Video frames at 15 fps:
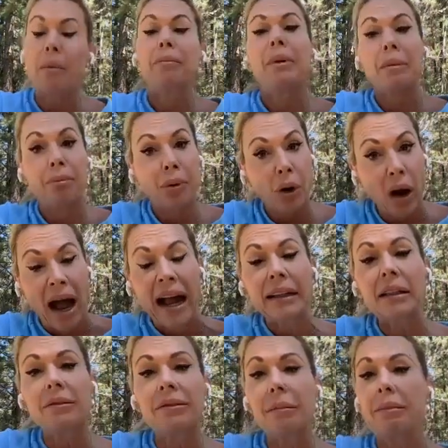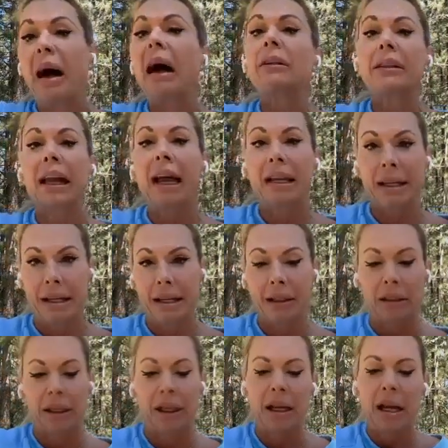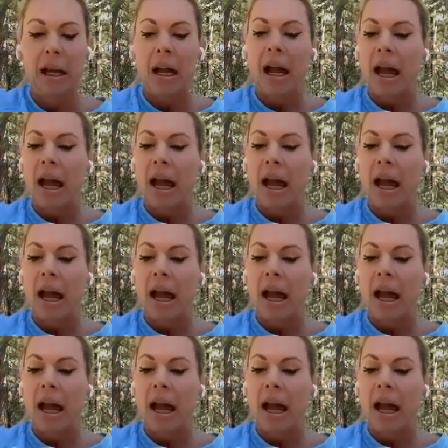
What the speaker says: but be proactive about that healing